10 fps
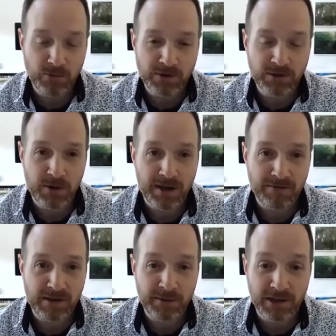We do
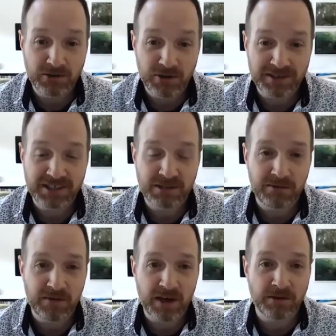have email addresses that can be
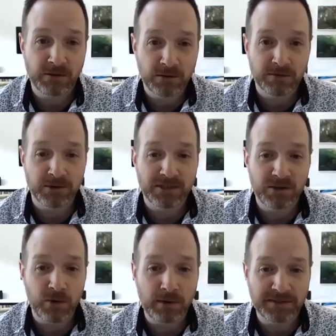found on the university
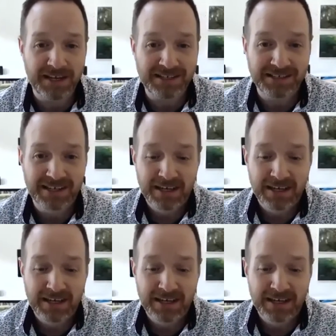website.